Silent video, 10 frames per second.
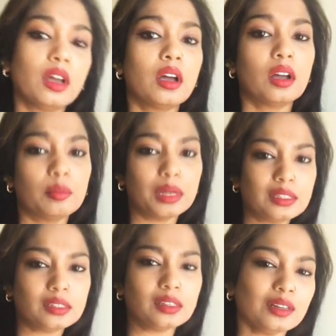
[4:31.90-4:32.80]
But
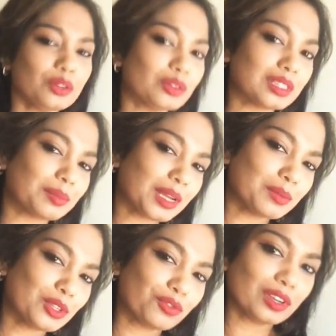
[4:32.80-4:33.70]
still, sometimes
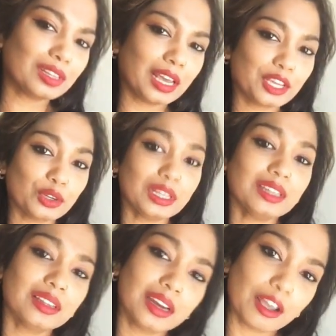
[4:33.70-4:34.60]
you feel like you need
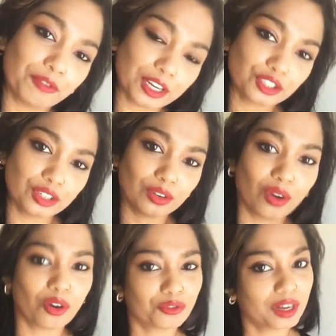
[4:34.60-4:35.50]
that affection
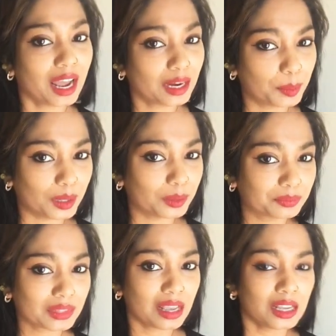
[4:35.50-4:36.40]
of an animal.
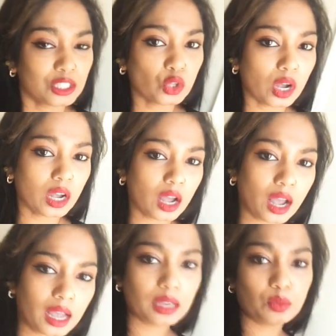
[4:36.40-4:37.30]
So
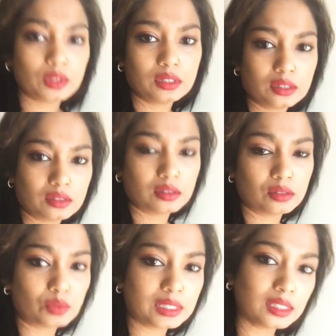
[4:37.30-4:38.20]
I was
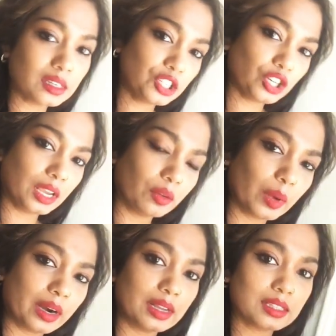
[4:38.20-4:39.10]
researching,
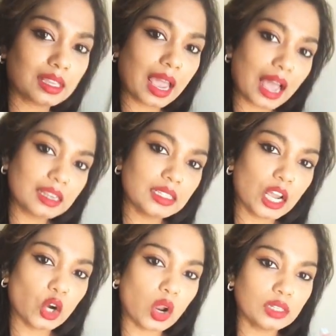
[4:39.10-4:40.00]
whereas cats are
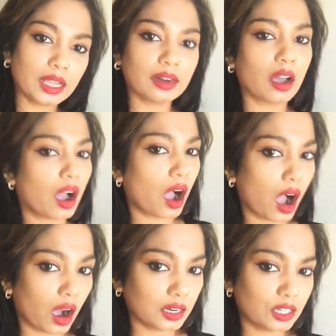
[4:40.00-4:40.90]
not that
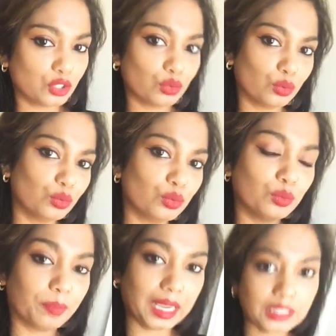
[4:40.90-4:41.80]
hard to
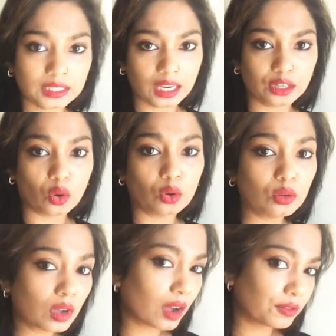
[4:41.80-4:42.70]
maintain or look
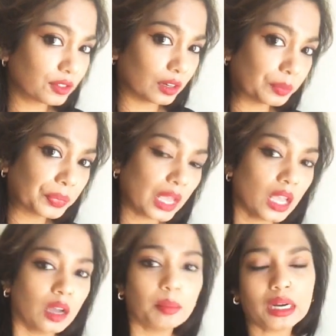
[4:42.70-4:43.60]
after.
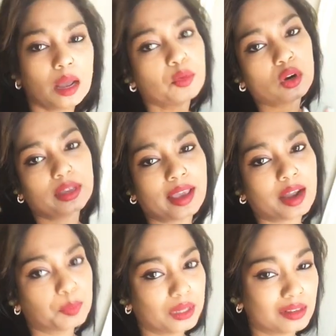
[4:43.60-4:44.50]
But I'm not a cat
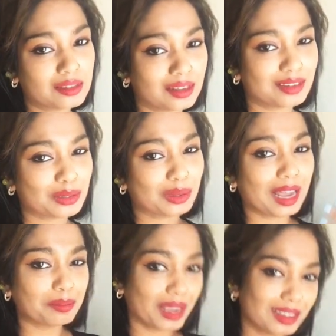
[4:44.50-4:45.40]
person, so that
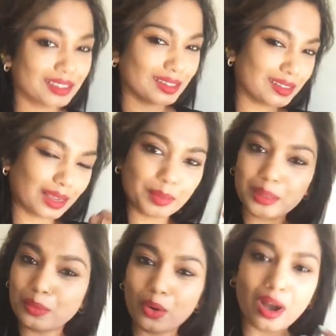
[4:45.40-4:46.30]
makes it a bit
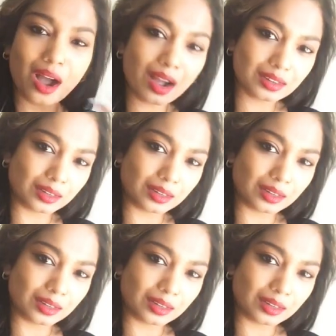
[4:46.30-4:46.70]
more harder.